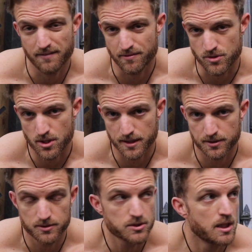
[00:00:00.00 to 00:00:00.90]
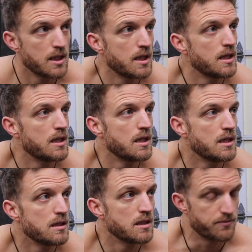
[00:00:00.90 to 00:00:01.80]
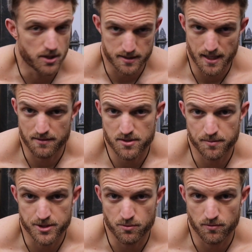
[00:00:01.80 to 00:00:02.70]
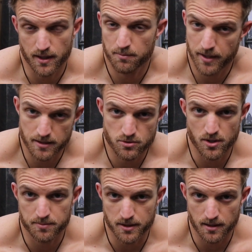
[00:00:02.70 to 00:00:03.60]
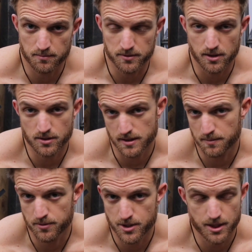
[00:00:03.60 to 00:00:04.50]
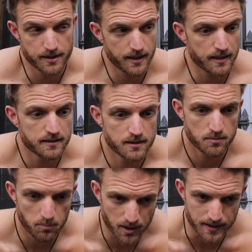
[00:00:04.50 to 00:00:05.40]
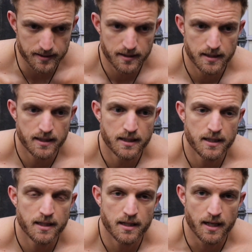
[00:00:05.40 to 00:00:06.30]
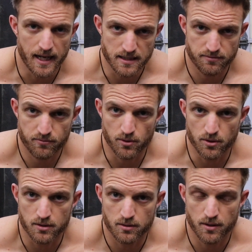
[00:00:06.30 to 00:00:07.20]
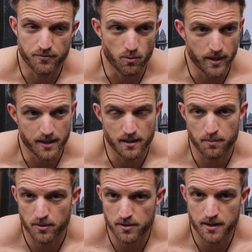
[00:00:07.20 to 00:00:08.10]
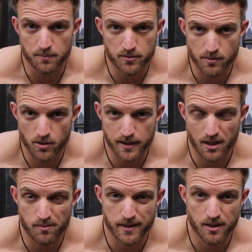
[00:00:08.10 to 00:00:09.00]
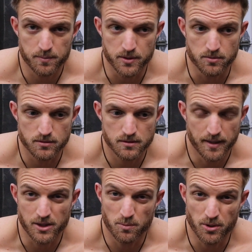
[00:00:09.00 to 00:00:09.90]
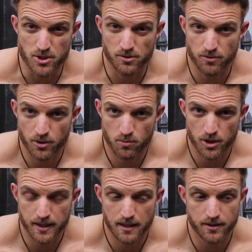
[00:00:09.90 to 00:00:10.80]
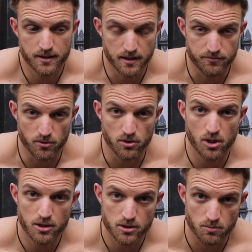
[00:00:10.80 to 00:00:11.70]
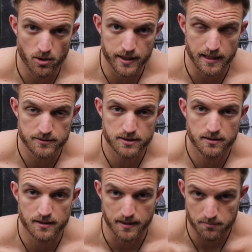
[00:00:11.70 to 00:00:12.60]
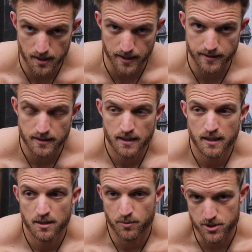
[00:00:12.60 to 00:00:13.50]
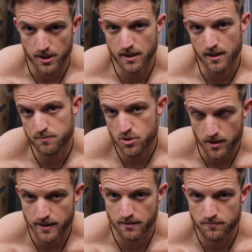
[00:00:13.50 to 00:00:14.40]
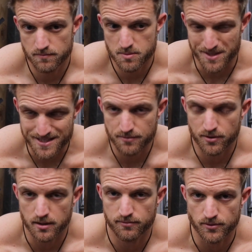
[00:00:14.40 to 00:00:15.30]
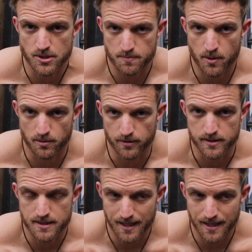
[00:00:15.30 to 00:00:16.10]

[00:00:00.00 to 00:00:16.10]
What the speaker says: I've never tried those. If you guys have some that you would recommend, drop a comment below because I'd appreciate that. But as for if you're waking up early, a pre-workout might help you, make you push through your workout. If you're longer workouts like mine, which again, I'm training specifically for a Spartan race.